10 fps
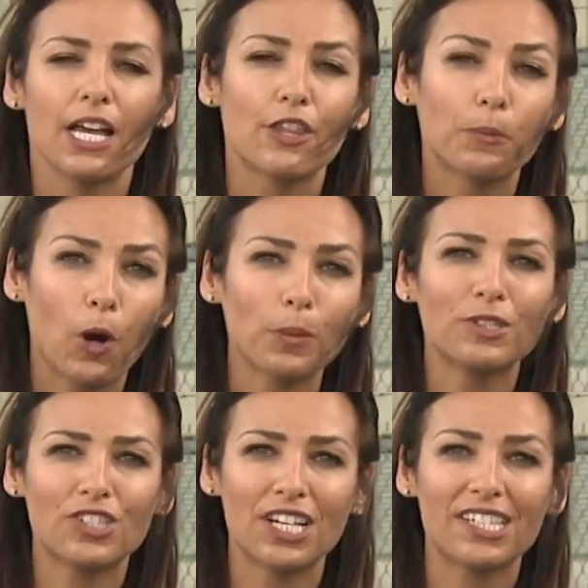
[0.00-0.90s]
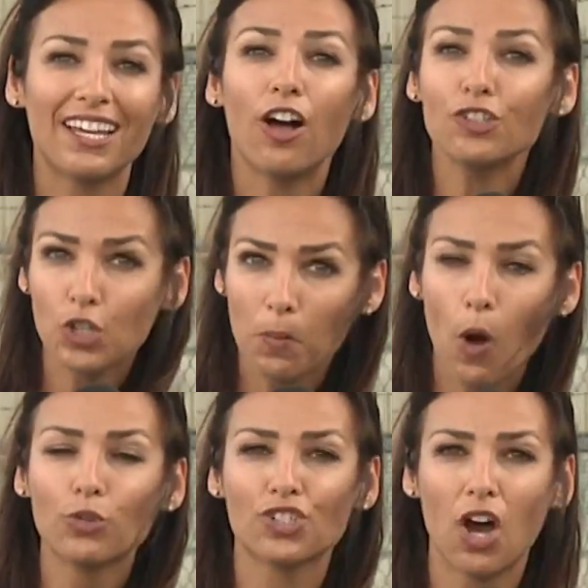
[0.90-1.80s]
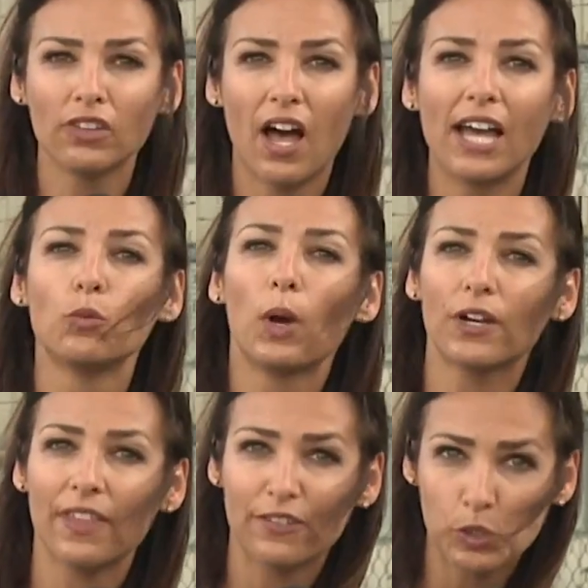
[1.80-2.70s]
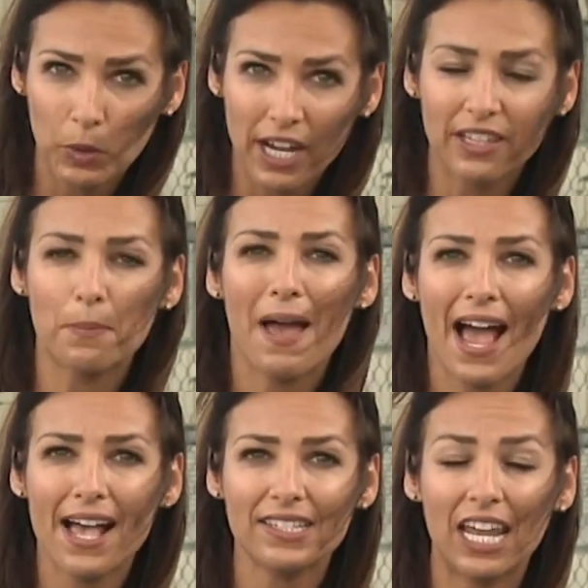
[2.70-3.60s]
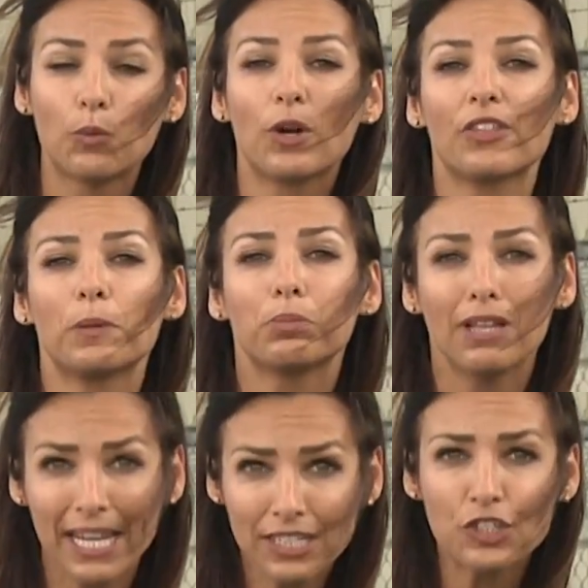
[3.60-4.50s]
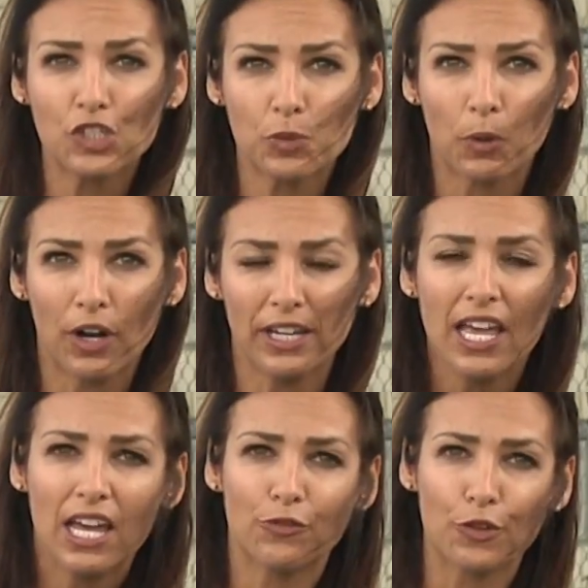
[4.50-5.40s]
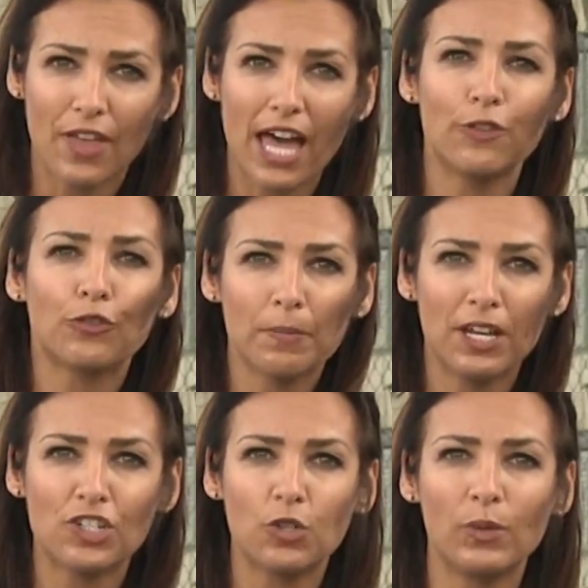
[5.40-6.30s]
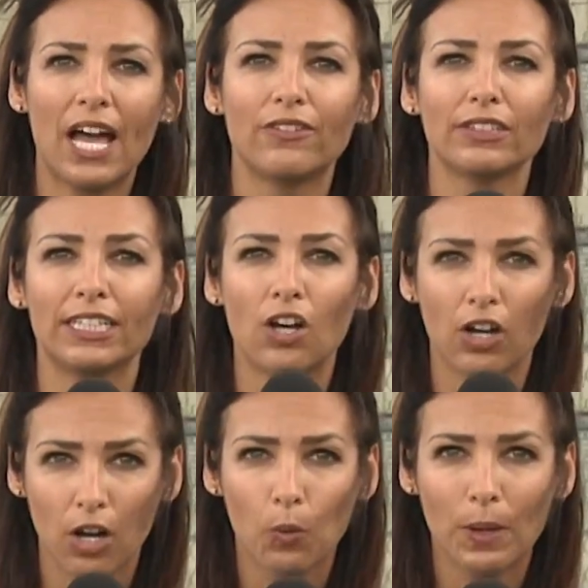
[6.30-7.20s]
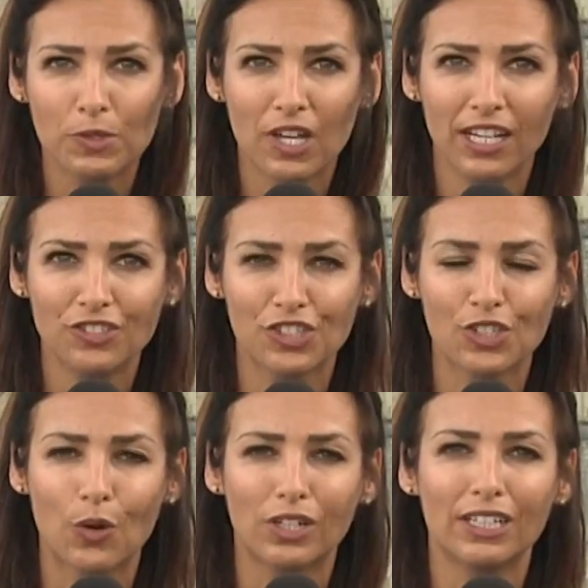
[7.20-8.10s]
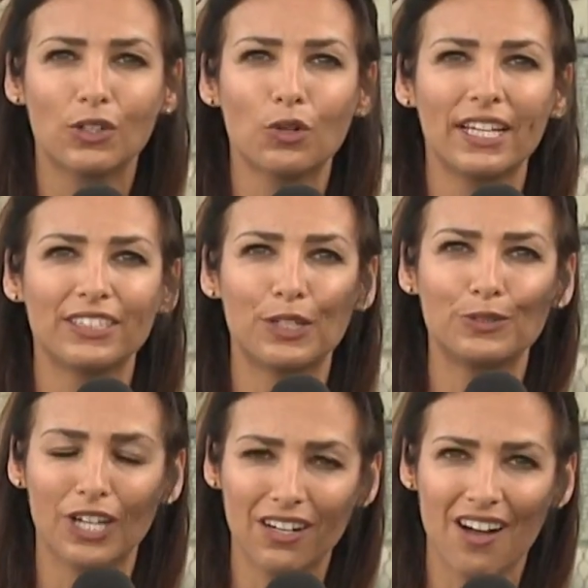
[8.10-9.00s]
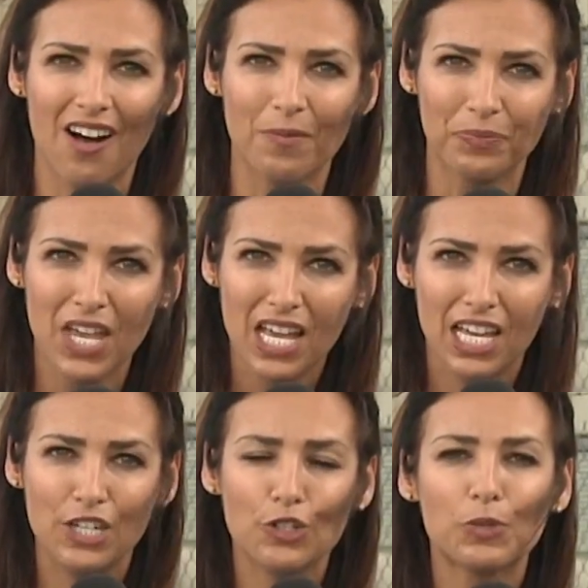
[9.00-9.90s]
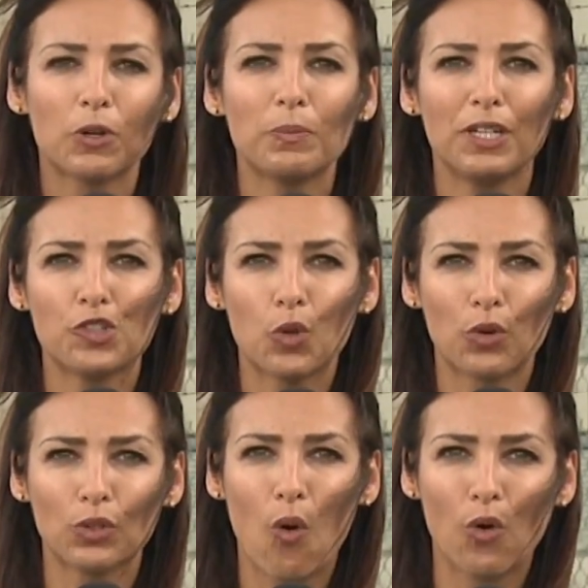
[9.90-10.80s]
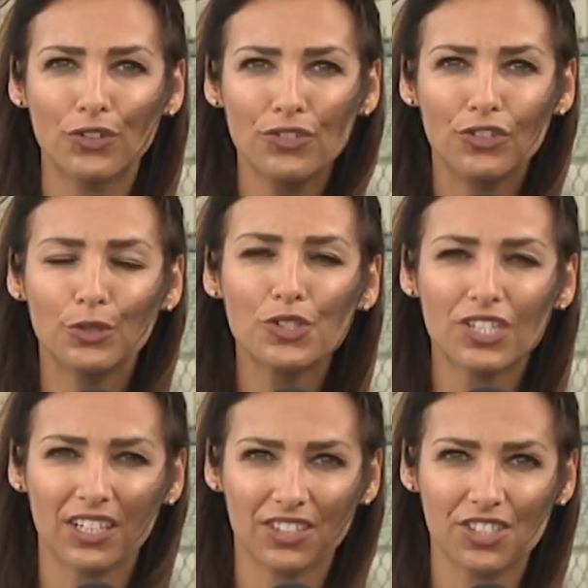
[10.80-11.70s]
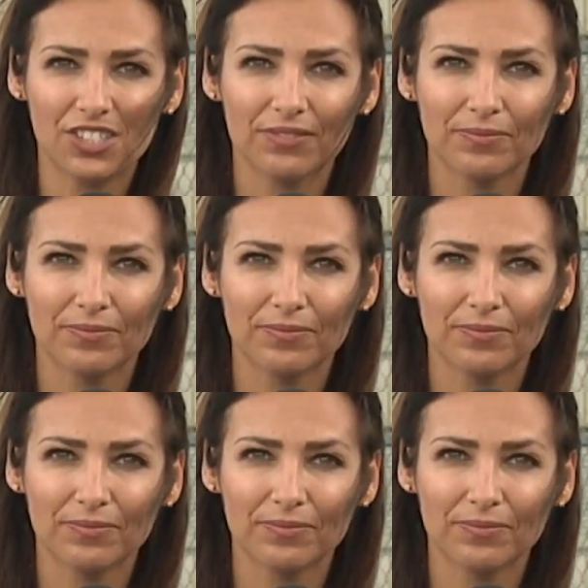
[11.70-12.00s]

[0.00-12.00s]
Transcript: The department says they also post online where they've sprayed in the past and where they plan to spray. And for that information, we have a link on our website. Just go to clickorlando.com. In New Smyrna Beach, Lauren Korn, News 6.